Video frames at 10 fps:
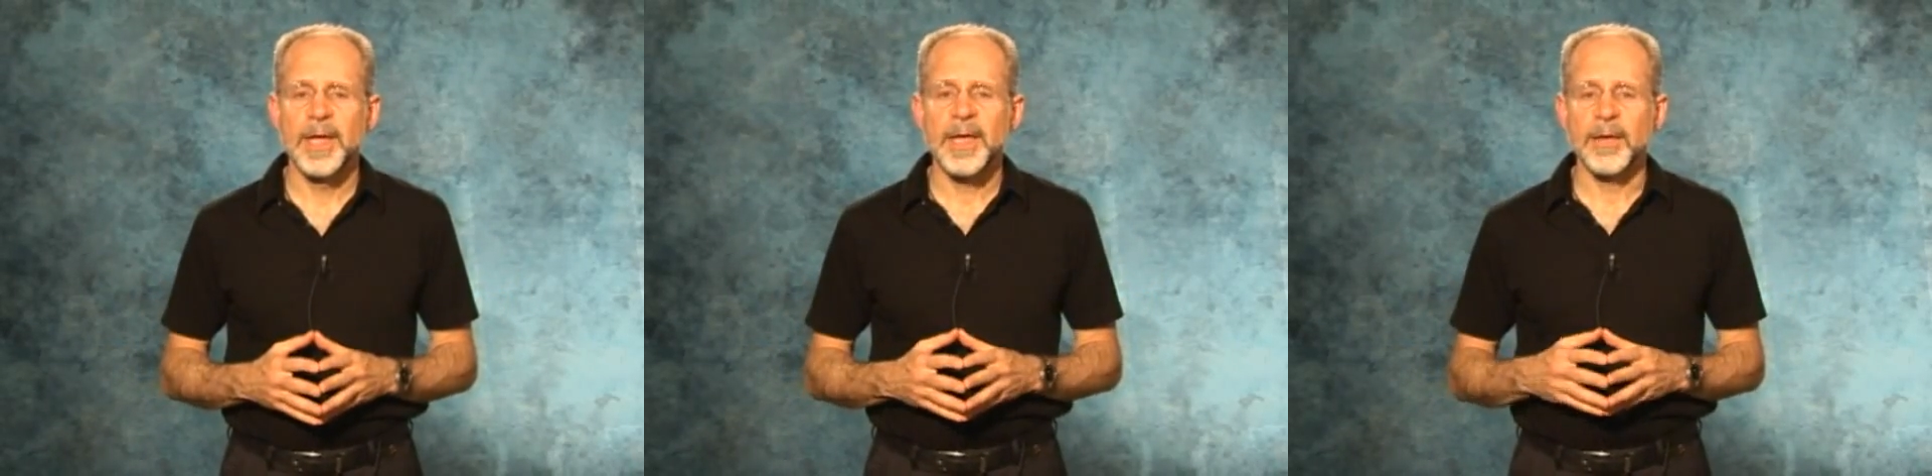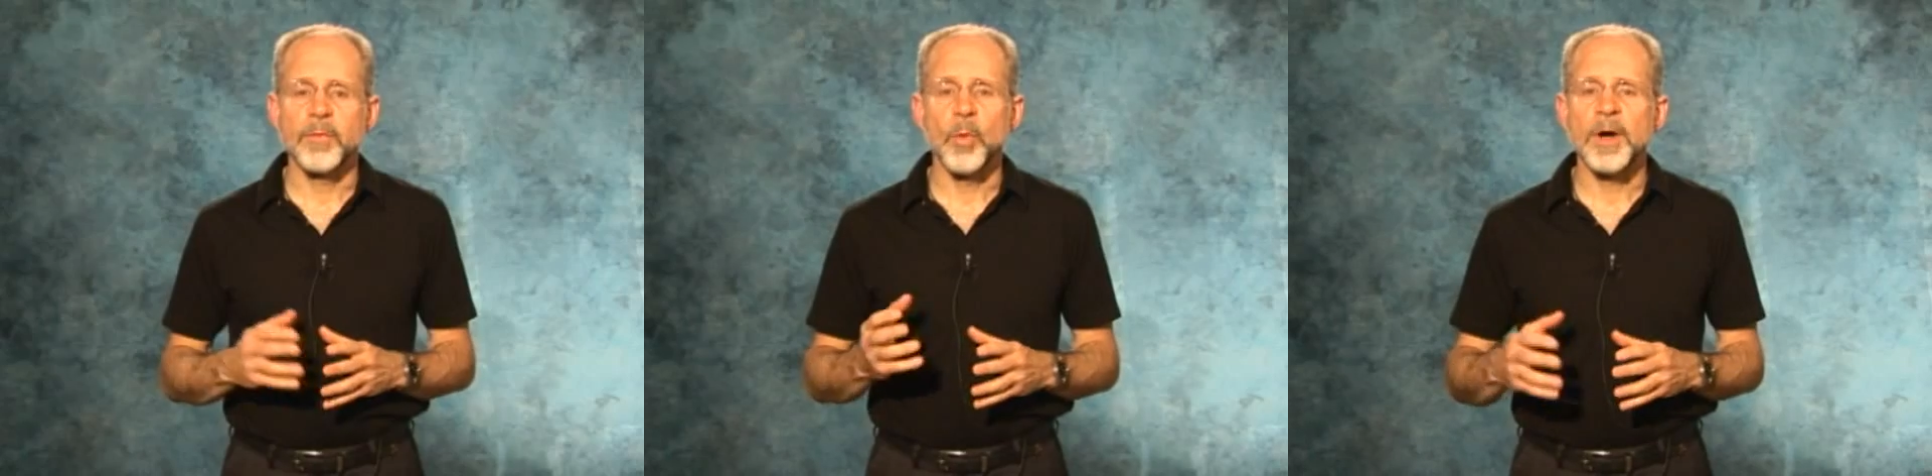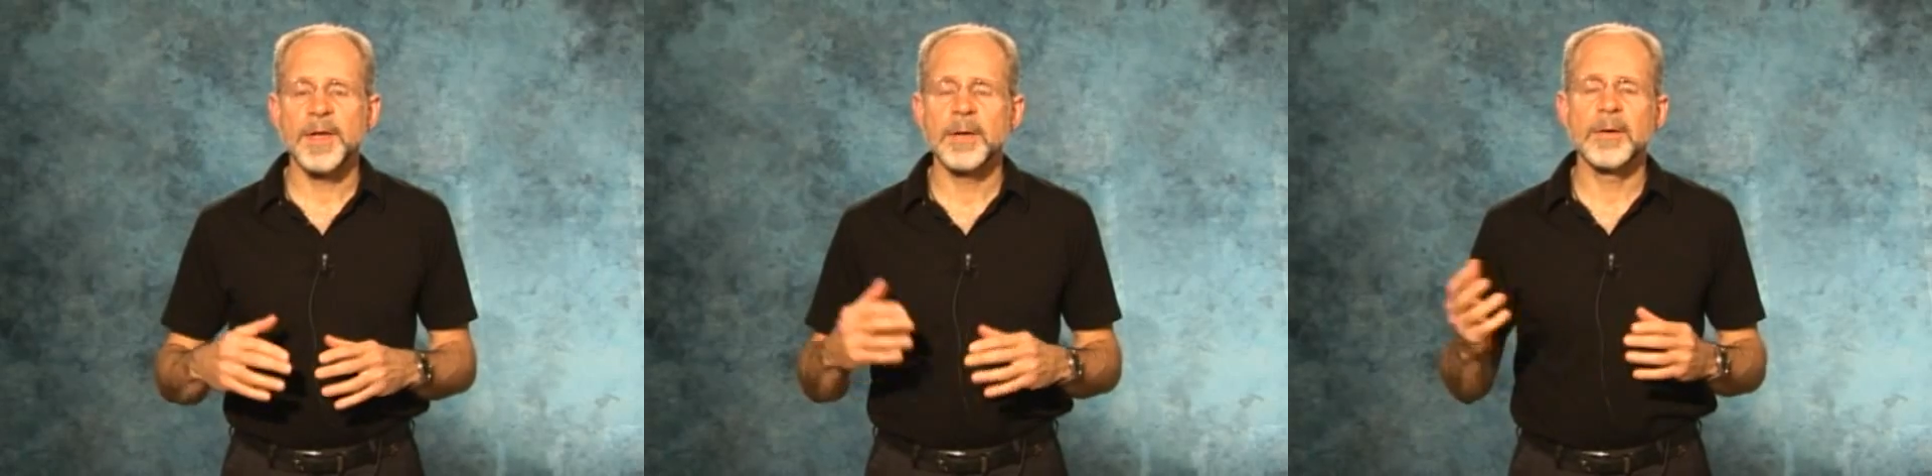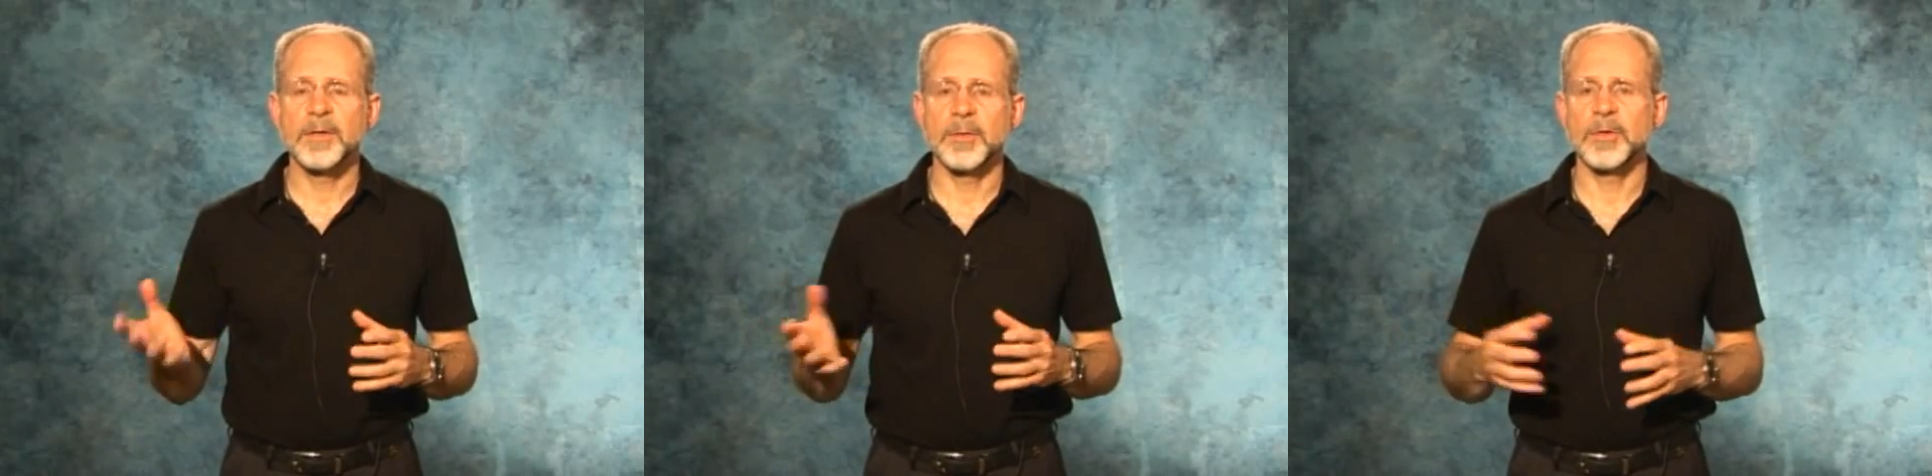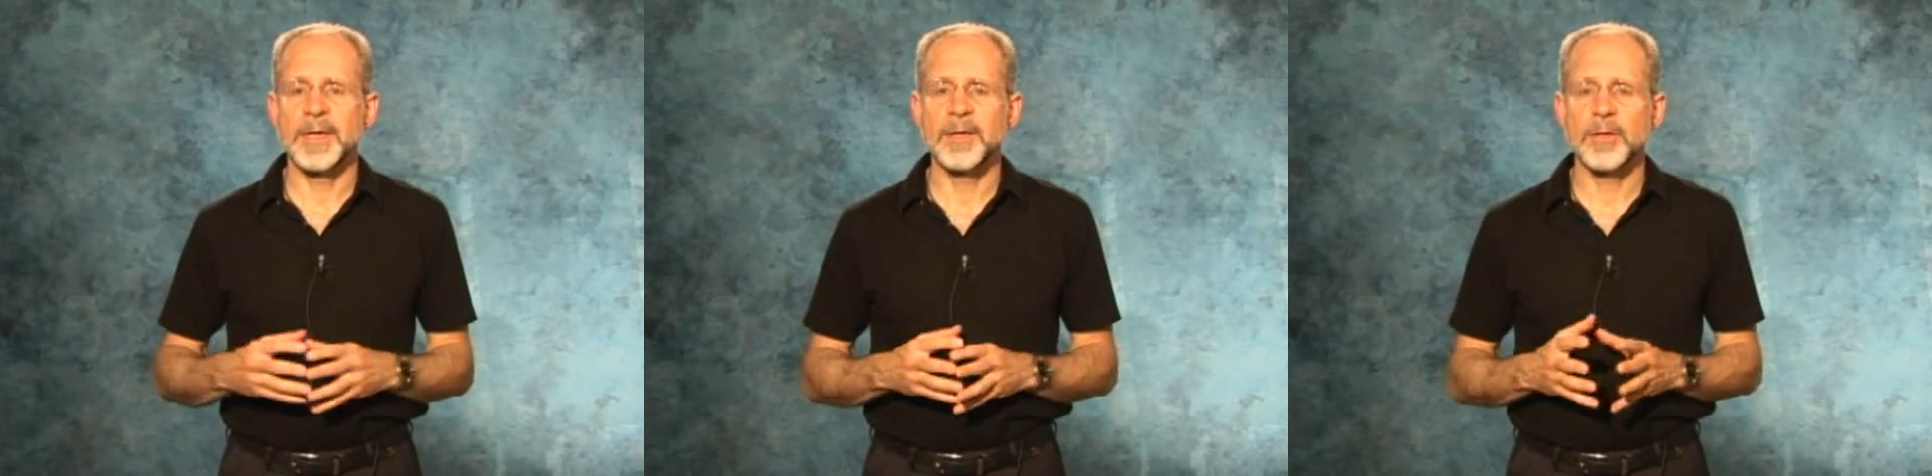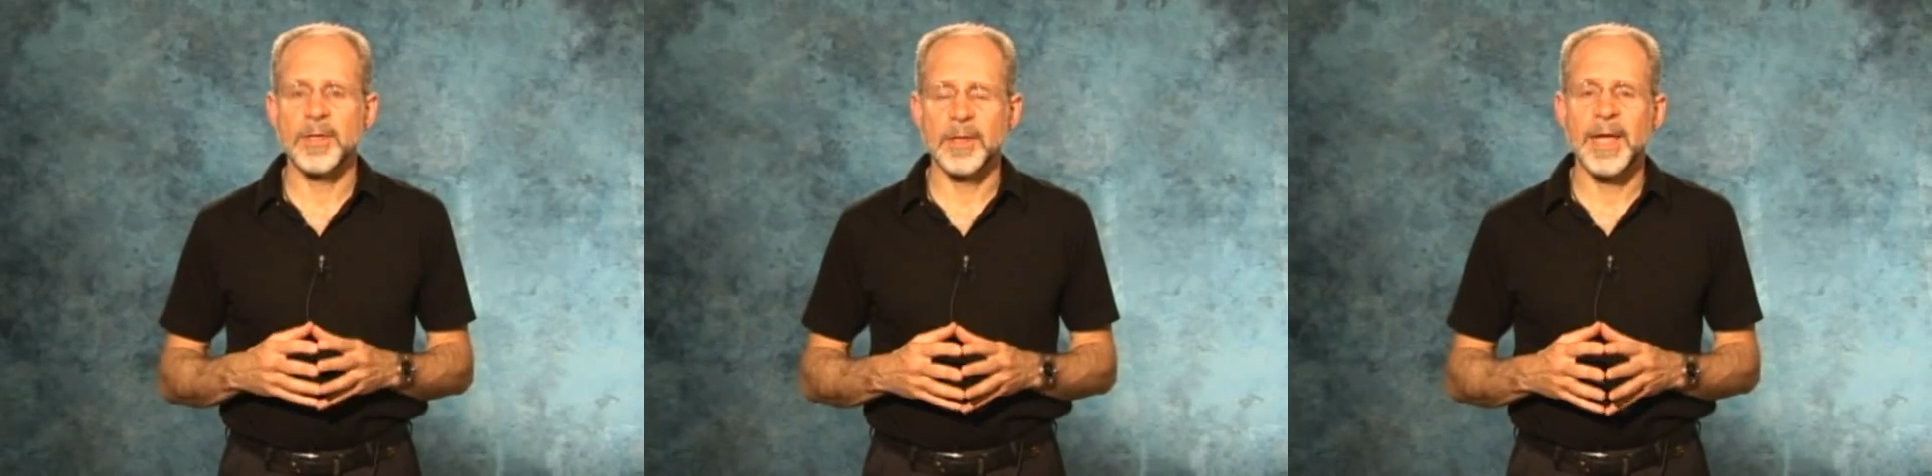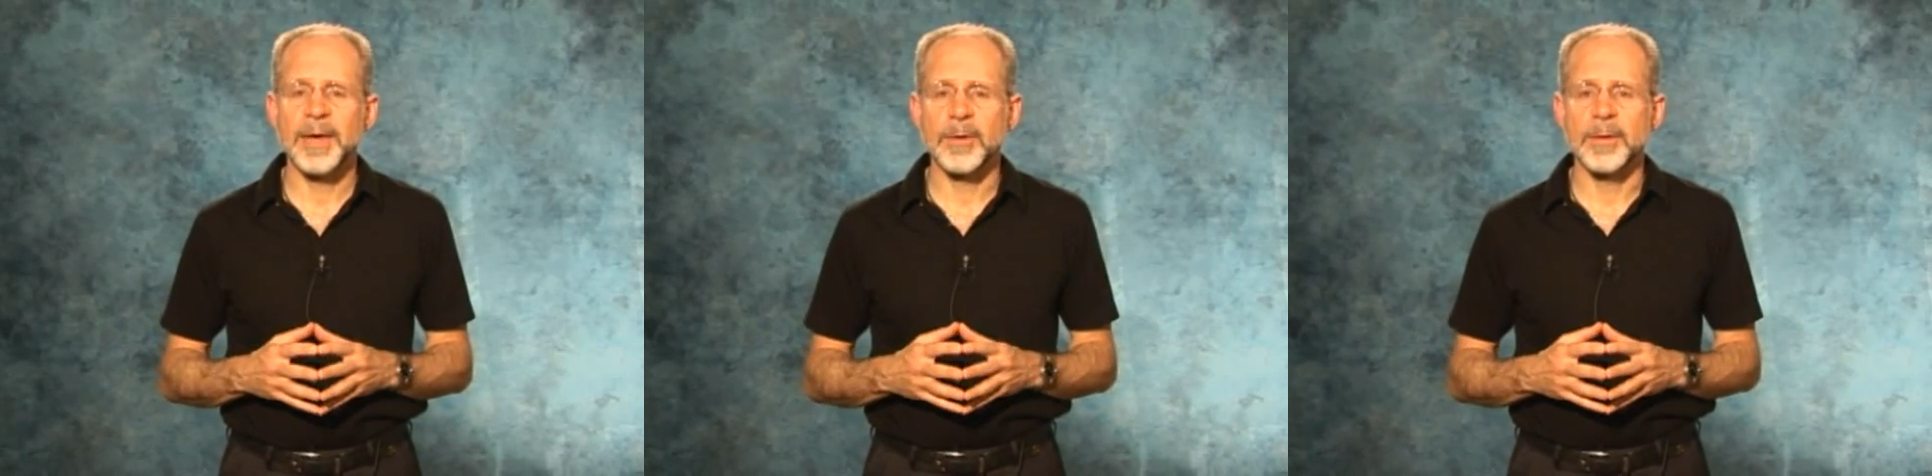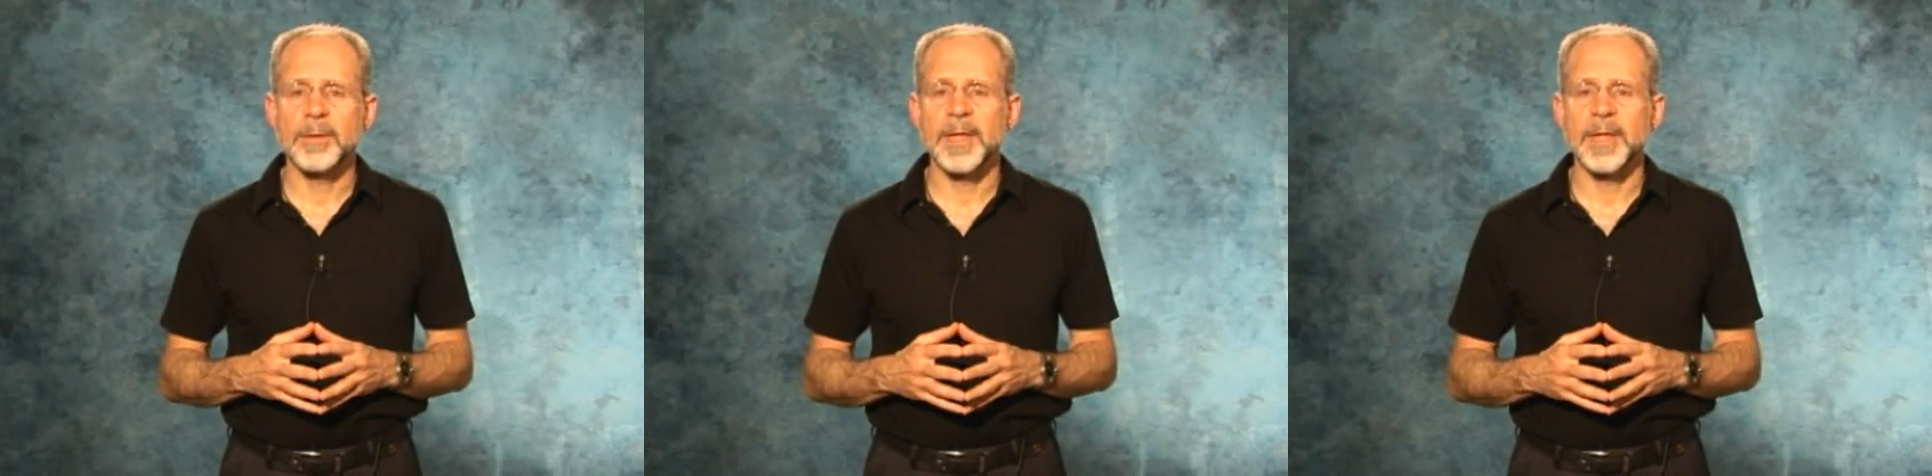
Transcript: If one ear is substantially louder,